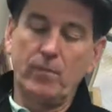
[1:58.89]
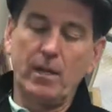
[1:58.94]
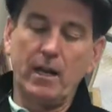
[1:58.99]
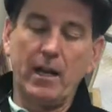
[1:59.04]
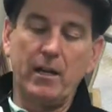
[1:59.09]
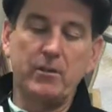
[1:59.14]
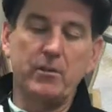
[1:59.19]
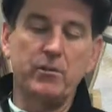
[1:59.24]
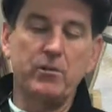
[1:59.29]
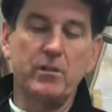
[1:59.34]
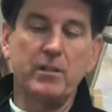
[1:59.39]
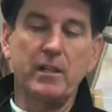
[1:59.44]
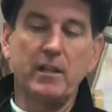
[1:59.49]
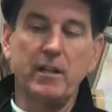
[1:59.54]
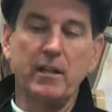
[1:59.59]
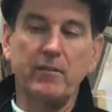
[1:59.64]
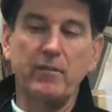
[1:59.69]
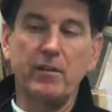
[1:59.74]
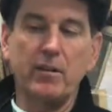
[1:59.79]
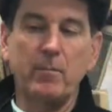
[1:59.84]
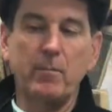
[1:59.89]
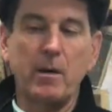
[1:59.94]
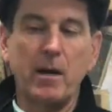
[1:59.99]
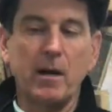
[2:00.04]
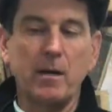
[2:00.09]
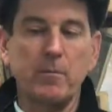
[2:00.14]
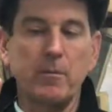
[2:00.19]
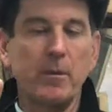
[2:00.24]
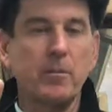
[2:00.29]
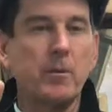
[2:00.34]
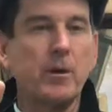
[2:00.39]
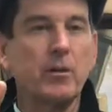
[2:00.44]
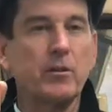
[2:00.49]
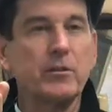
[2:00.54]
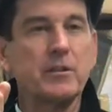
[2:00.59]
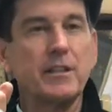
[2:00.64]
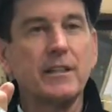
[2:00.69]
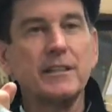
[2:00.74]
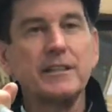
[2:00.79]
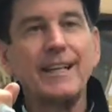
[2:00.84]
As you see, even the bottom of the putter
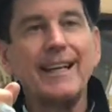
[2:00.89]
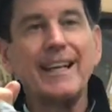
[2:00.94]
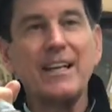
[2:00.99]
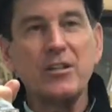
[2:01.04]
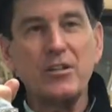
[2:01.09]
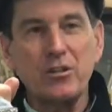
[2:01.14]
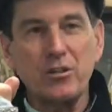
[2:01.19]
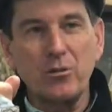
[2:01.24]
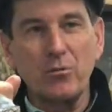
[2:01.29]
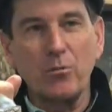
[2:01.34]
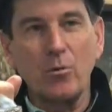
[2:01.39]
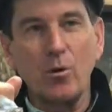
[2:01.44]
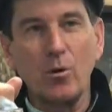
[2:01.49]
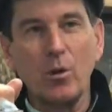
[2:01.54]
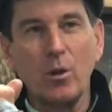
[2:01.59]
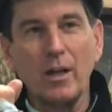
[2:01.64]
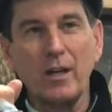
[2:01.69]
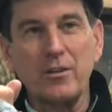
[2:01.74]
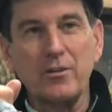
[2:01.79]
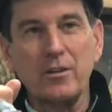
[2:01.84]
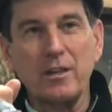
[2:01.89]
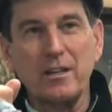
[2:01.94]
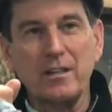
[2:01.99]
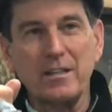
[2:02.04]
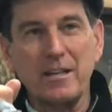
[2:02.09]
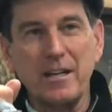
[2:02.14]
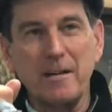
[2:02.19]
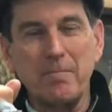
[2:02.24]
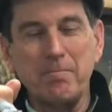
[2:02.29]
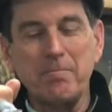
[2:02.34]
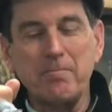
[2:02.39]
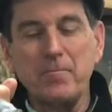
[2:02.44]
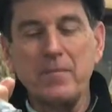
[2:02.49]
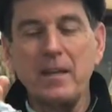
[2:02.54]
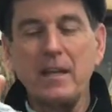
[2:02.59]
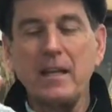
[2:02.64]
says instant roll HSM.